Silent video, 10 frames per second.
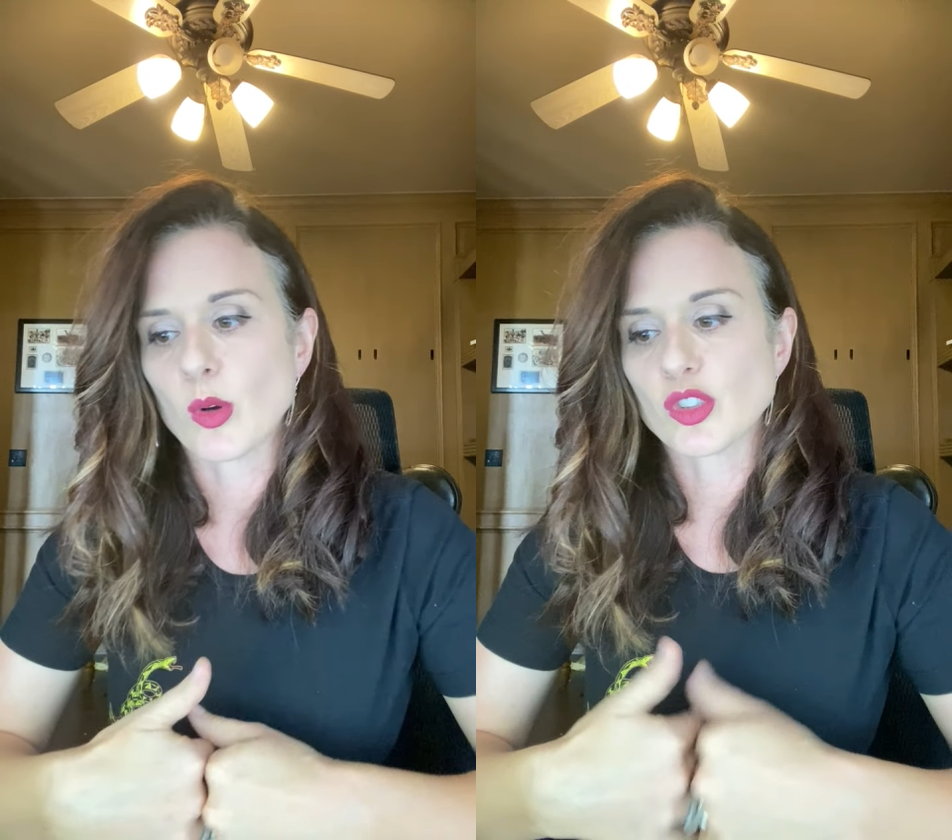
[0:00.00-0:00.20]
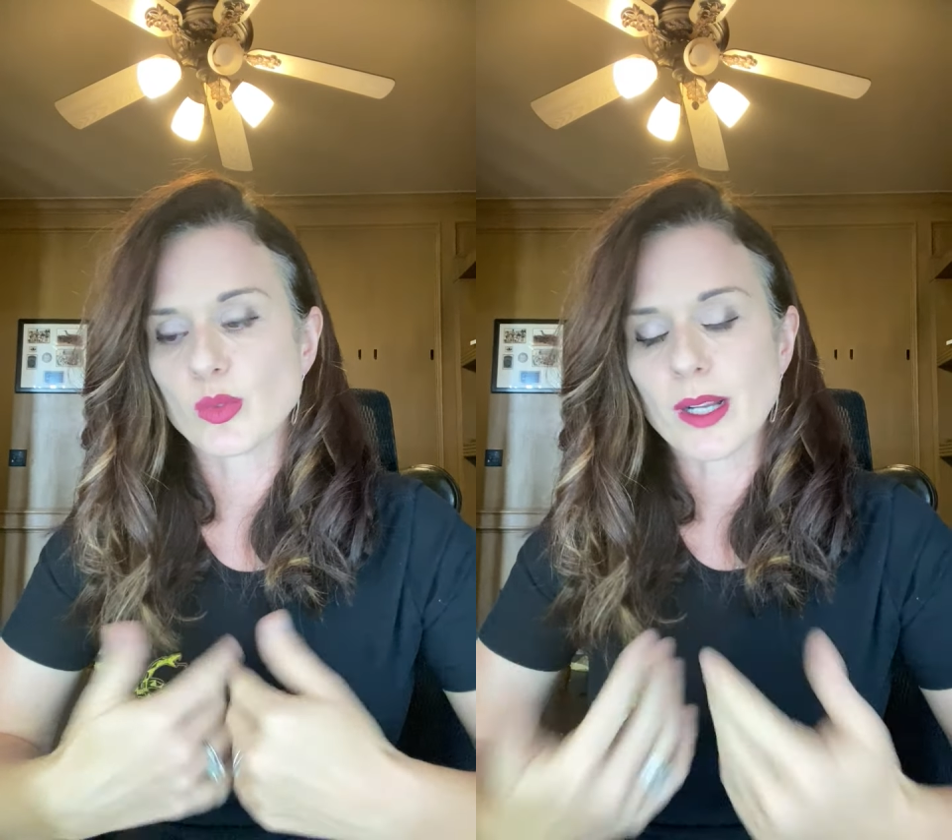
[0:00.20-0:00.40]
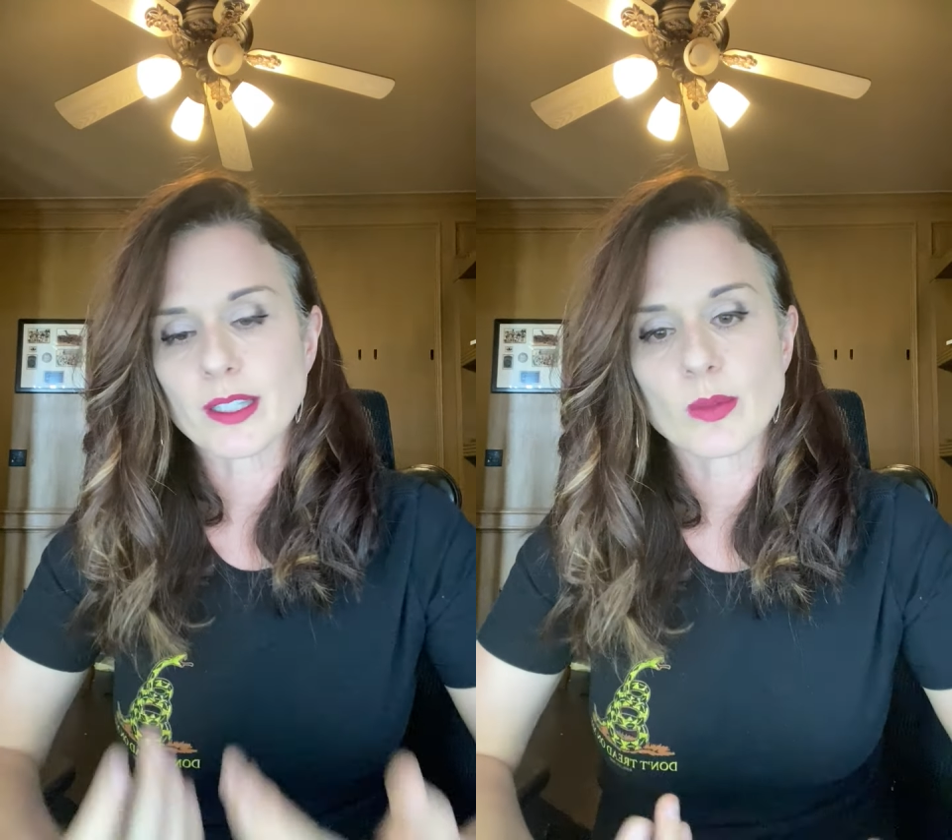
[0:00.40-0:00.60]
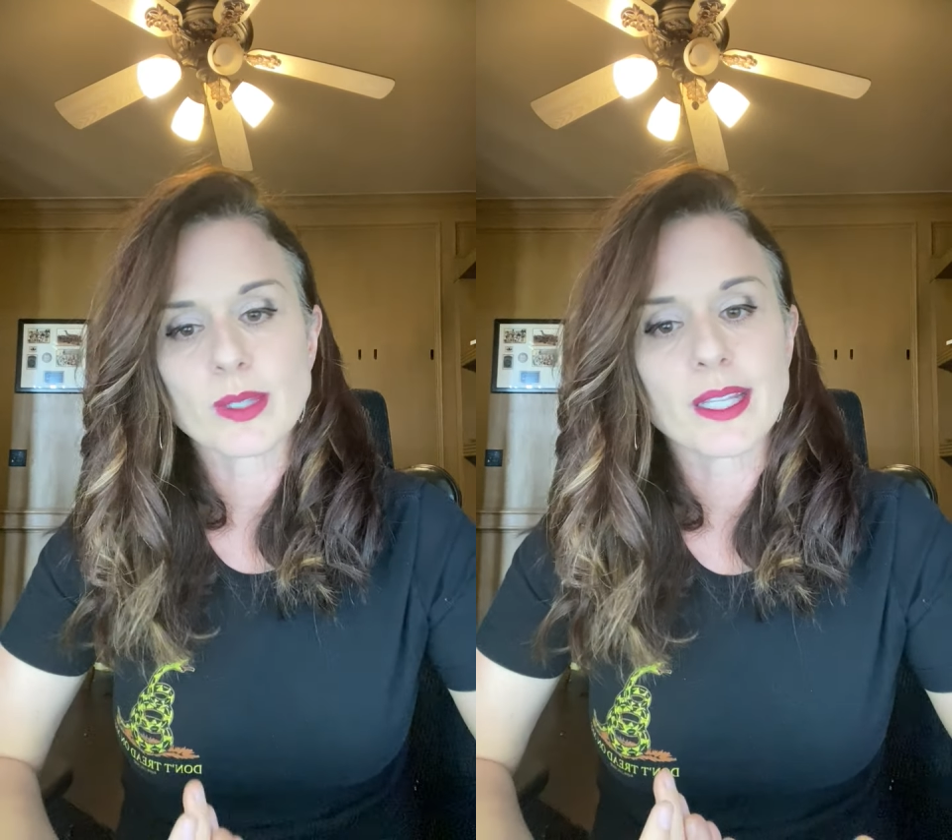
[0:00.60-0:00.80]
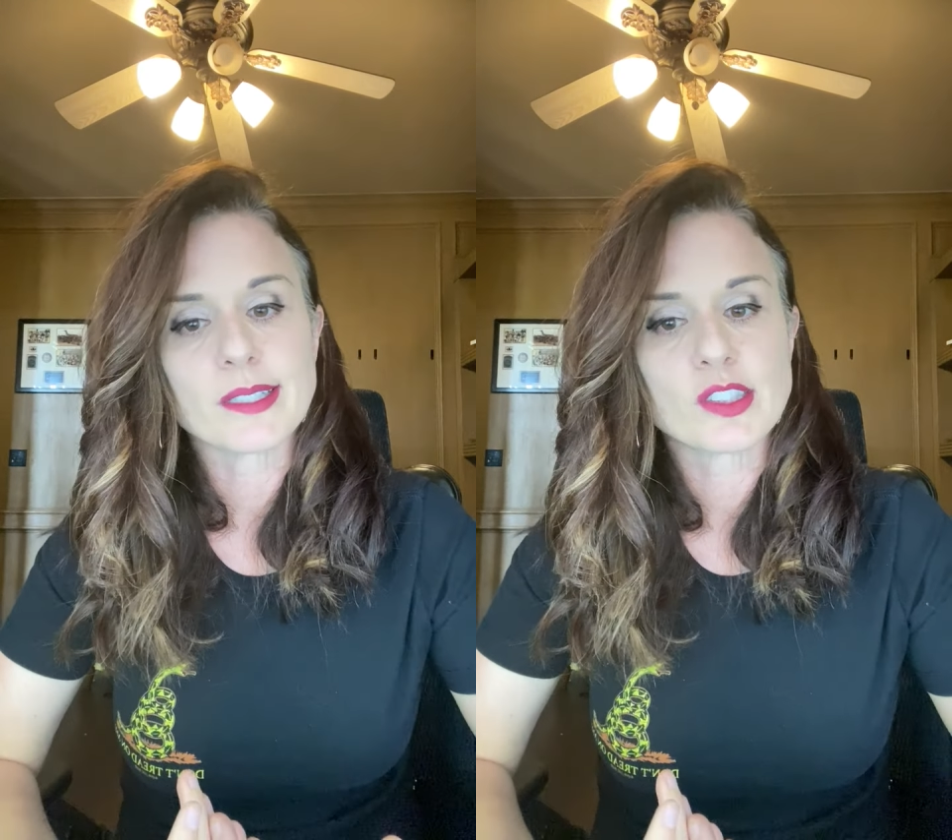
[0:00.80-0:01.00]
or directly
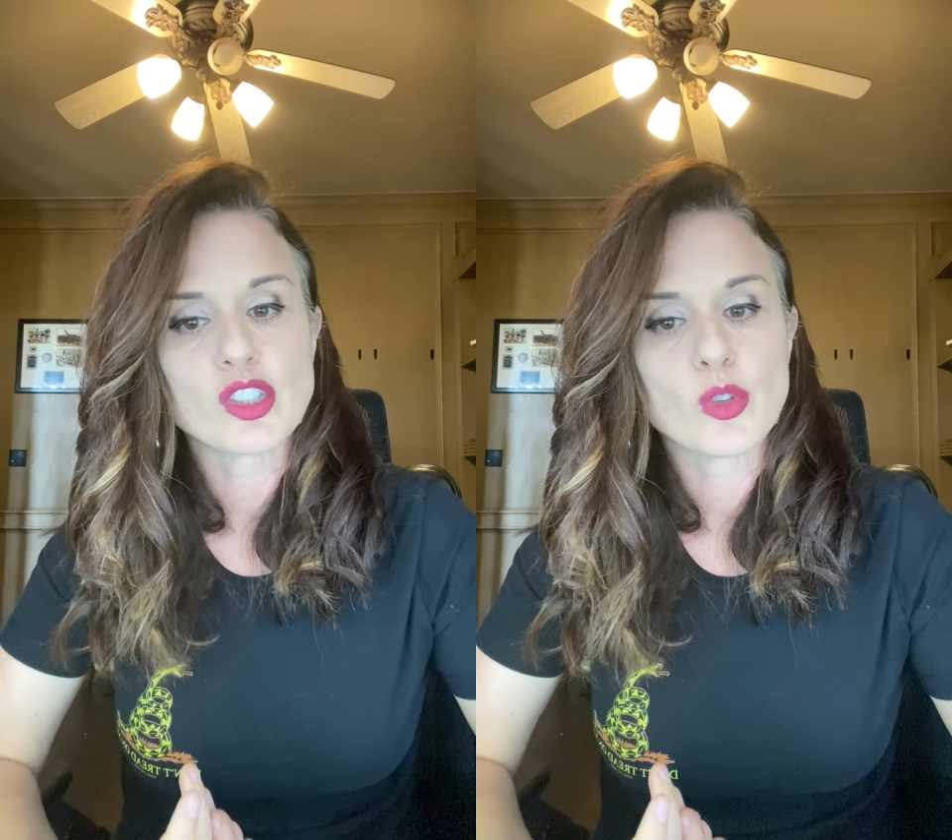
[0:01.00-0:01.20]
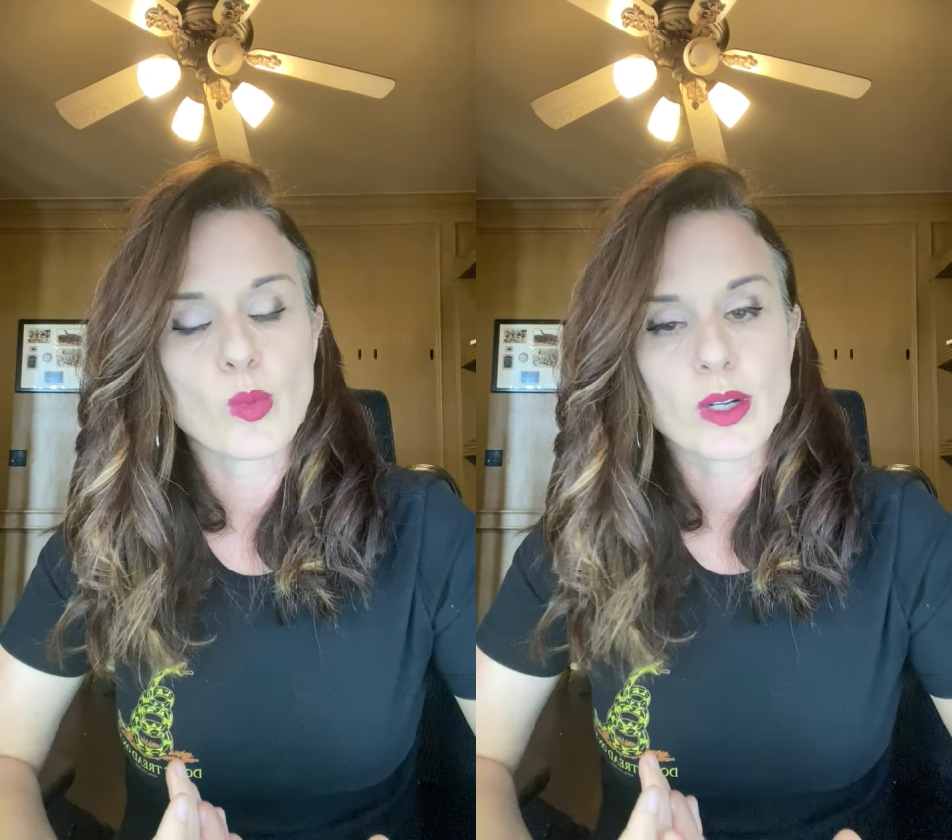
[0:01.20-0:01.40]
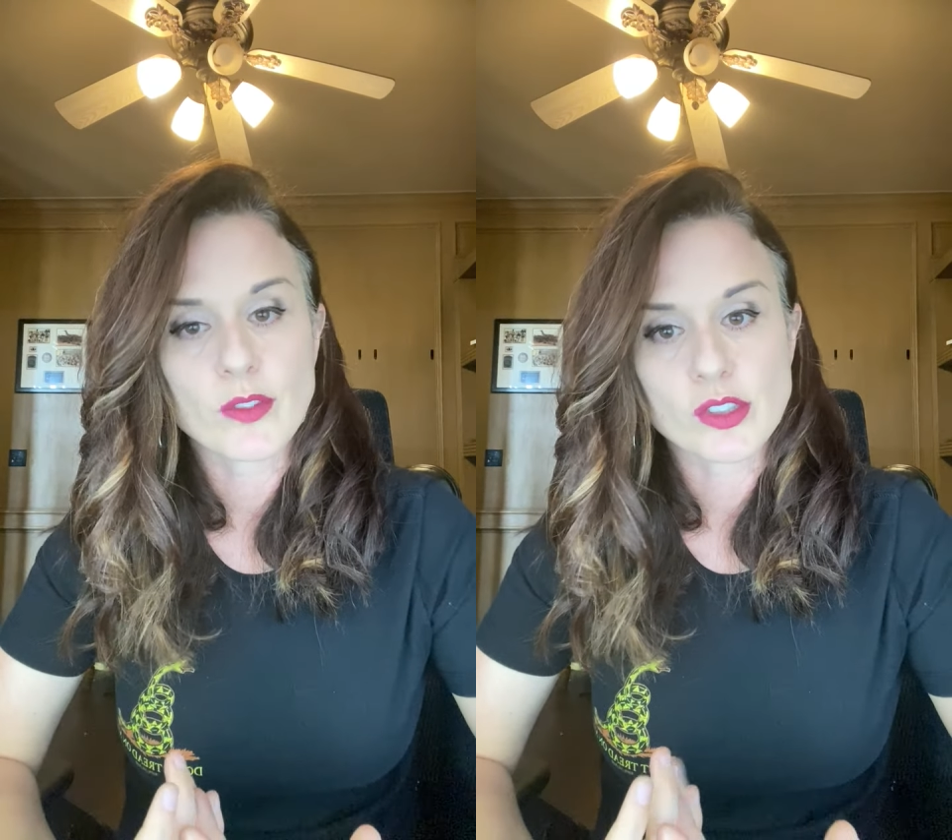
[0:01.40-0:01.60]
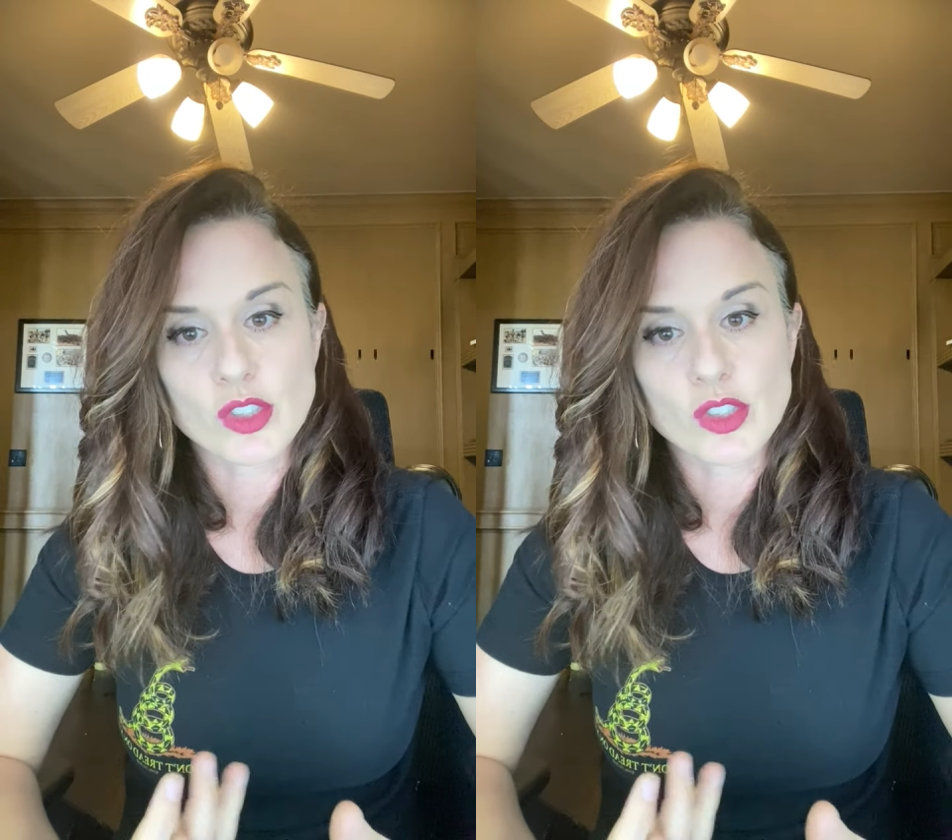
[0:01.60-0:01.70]
related to one of your